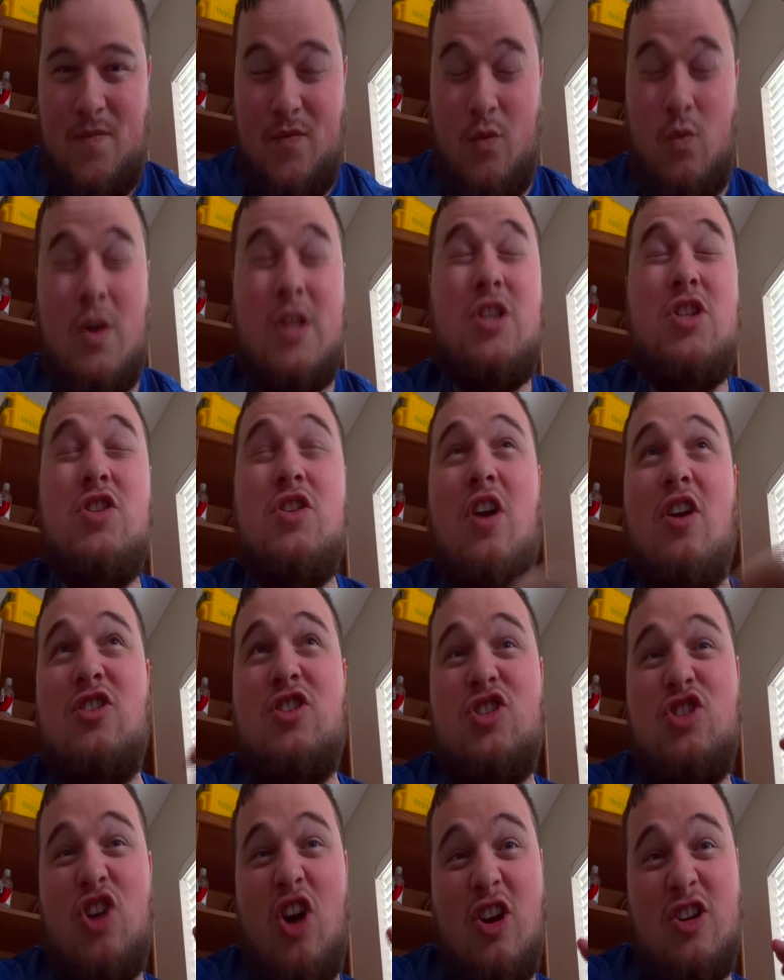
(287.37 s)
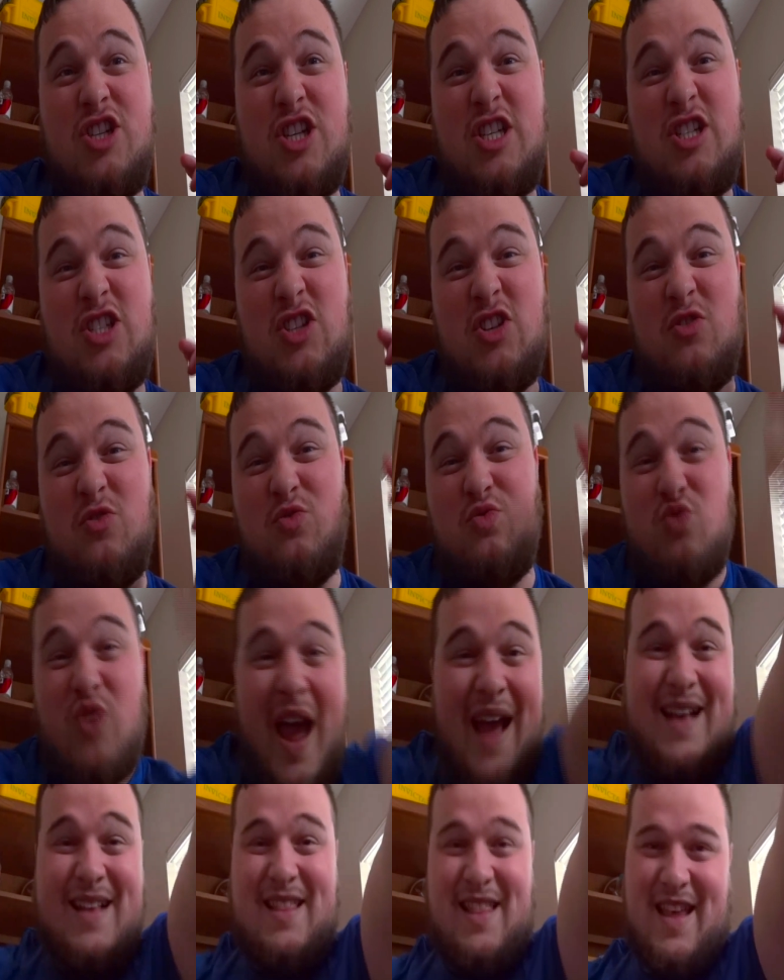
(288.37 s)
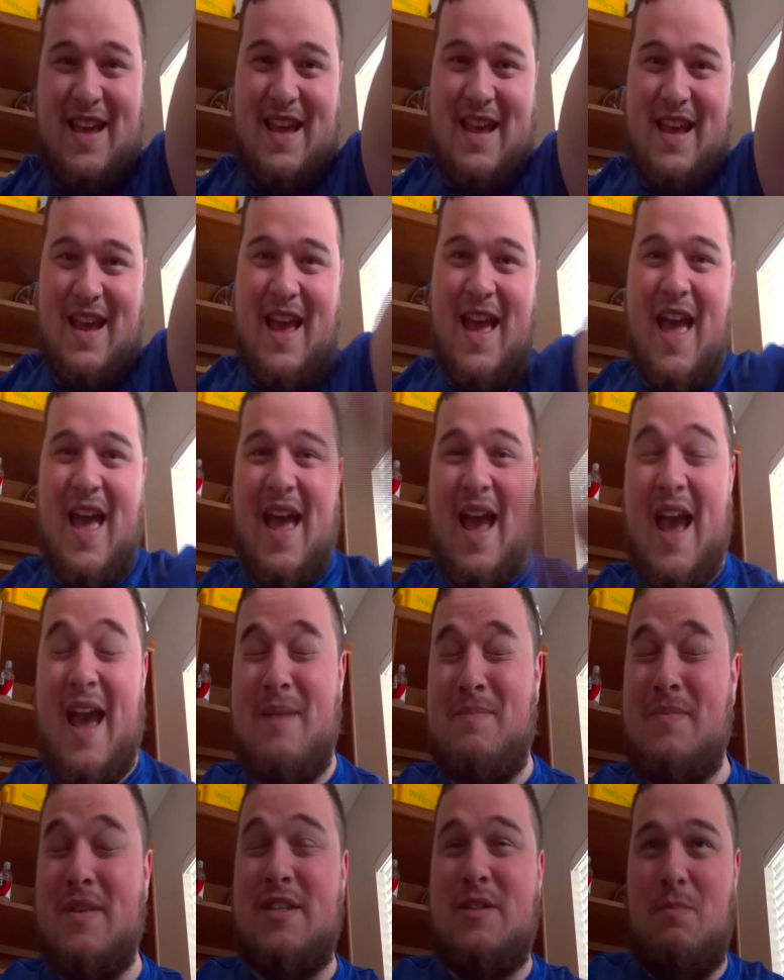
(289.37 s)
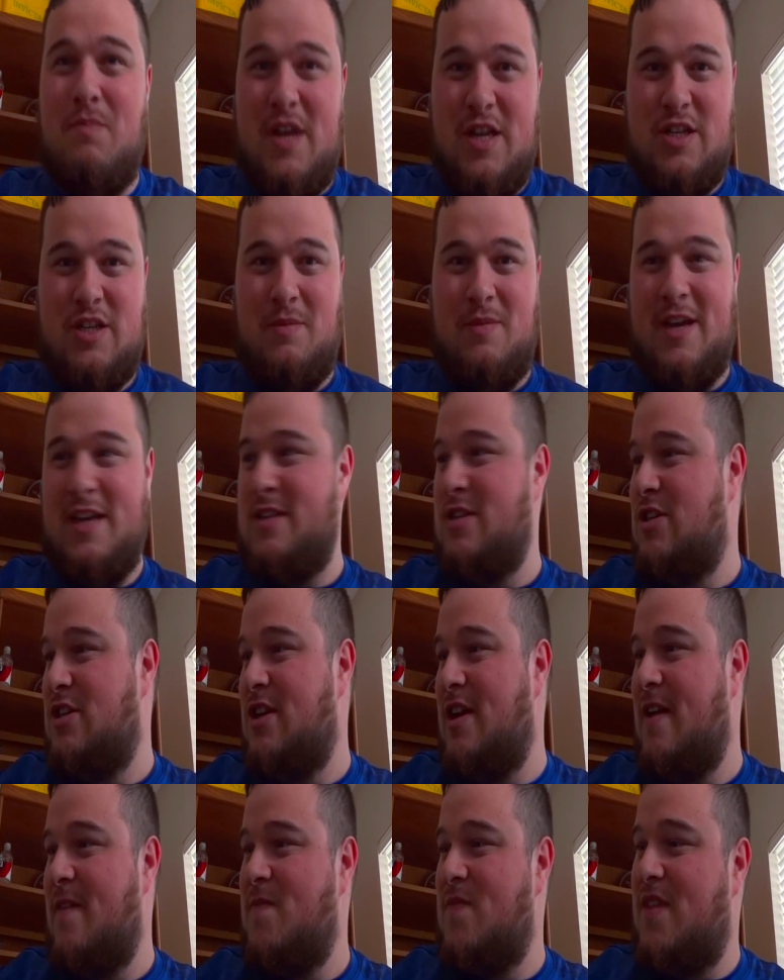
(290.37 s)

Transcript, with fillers: which starts charging directly at Miss Bitchy Bitch.